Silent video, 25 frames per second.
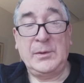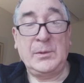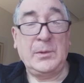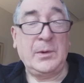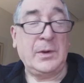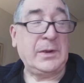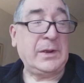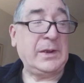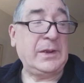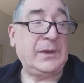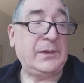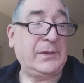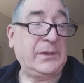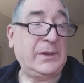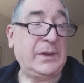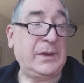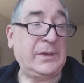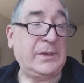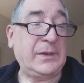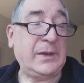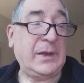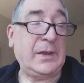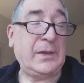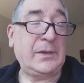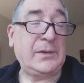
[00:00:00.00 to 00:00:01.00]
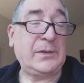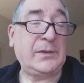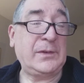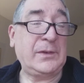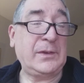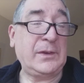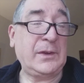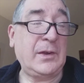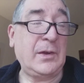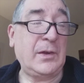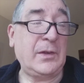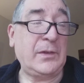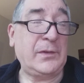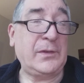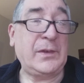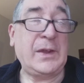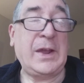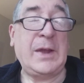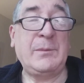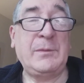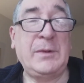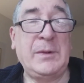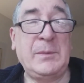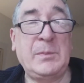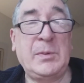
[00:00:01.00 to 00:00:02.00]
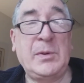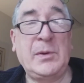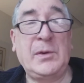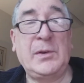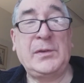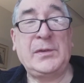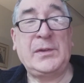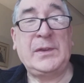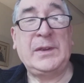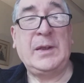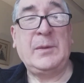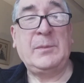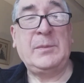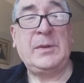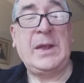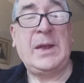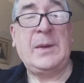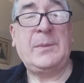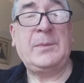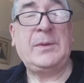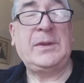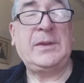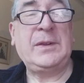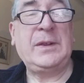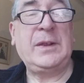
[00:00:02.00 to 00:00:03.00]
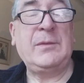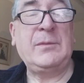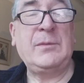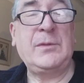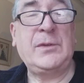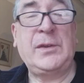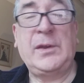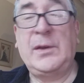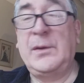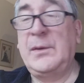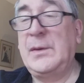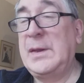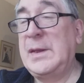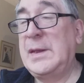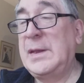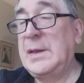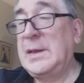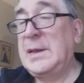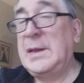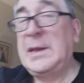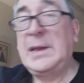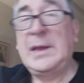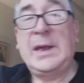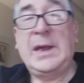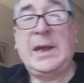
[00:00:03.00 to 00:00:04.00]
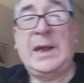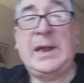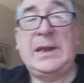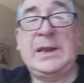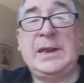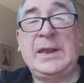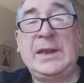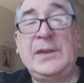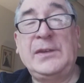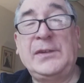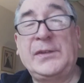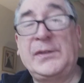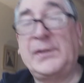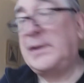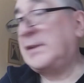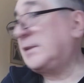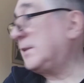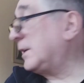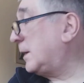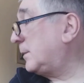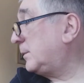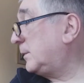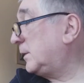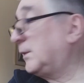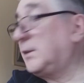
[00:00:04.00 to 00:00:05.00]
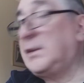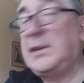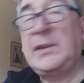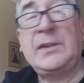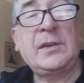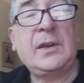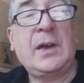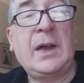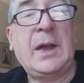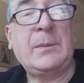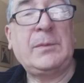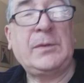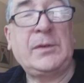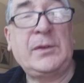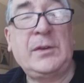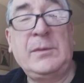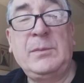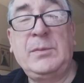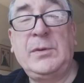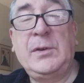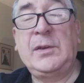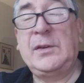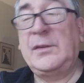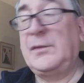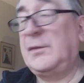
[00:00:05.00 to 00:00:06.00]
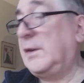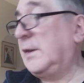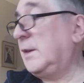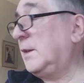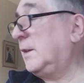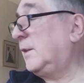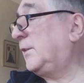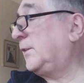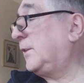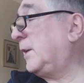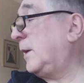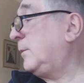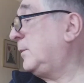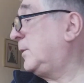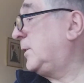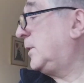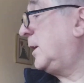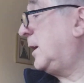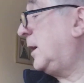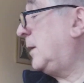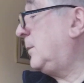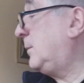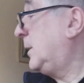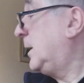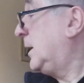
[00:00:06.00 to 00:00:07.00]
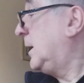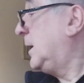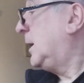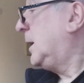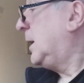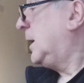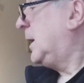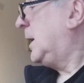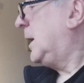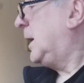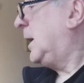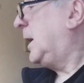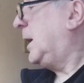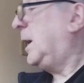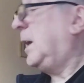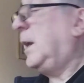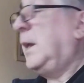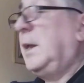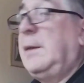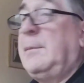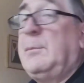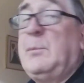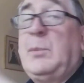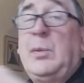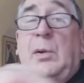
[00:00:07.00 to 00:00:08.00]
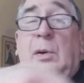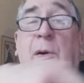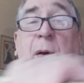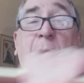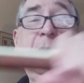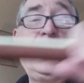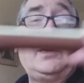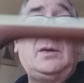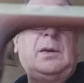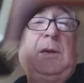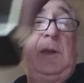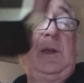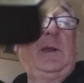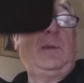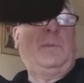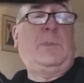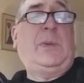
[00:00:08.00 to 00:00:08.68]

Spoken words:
you want his details, contact me personally. I'll be happy to give them to you. And he set up this guitar absolutely beautifully. At the same time, he put a